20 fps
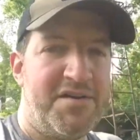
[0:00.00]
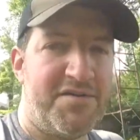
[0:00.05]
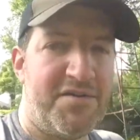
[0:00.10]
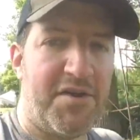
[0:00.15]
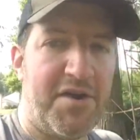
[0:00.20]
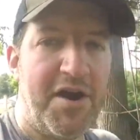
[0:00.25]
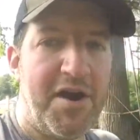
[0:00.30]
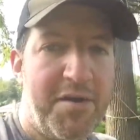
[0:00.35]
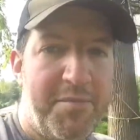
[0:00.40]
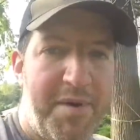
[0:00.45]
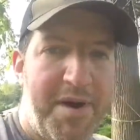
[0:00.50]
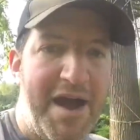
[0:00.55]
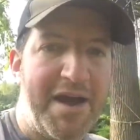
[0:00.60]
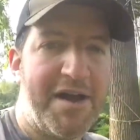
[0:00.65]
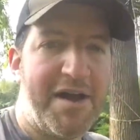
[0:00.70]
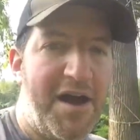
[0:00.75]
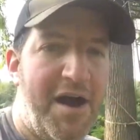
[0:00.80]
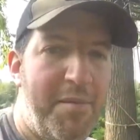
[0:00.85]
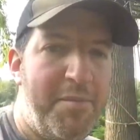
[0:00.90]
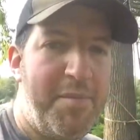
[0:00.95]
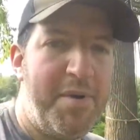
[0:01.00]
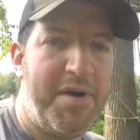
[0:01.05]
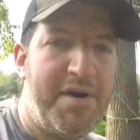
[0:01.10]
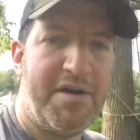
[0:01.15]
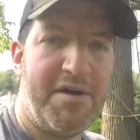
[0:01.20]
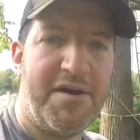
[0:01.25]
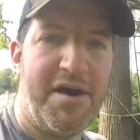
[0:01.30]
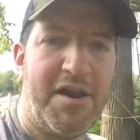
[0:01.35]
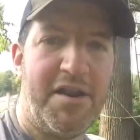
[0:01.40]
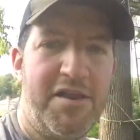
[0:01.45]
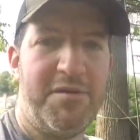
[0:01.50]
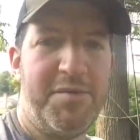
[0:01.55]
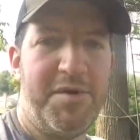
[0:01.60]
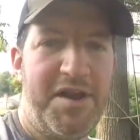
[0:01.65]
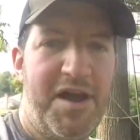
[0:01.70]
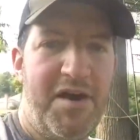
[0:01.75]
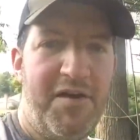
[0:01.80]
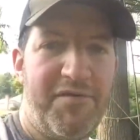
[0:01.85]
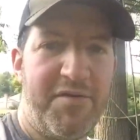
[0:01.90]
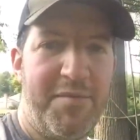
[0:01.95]
So I got it back up, got a little
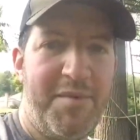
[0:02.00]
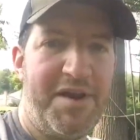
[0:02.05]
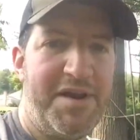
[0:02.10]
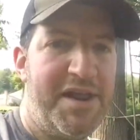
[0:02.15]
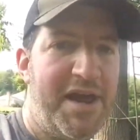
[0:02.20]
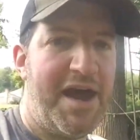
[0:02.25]
bit of help from my